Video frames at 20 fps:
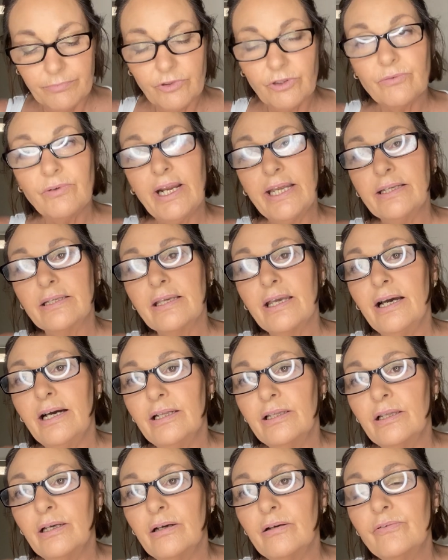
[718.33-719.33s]
Great
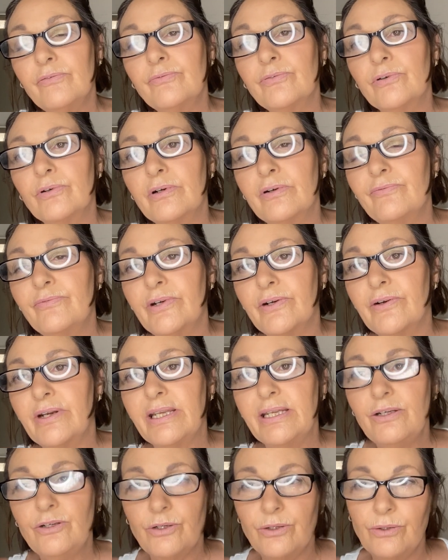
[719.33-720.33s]
colour for a very
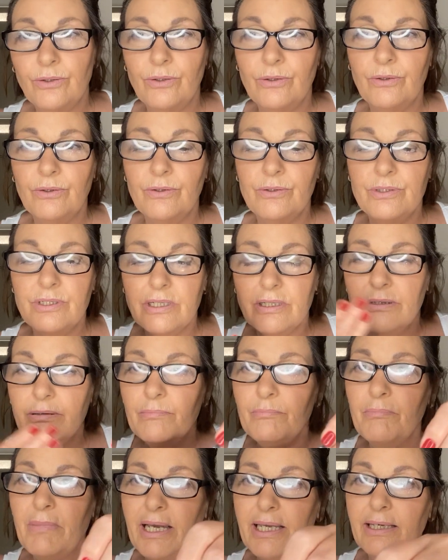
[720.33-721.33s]
nude
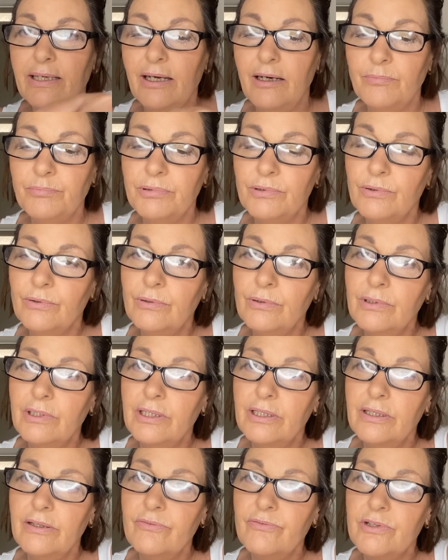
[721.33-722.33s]
makeup look. If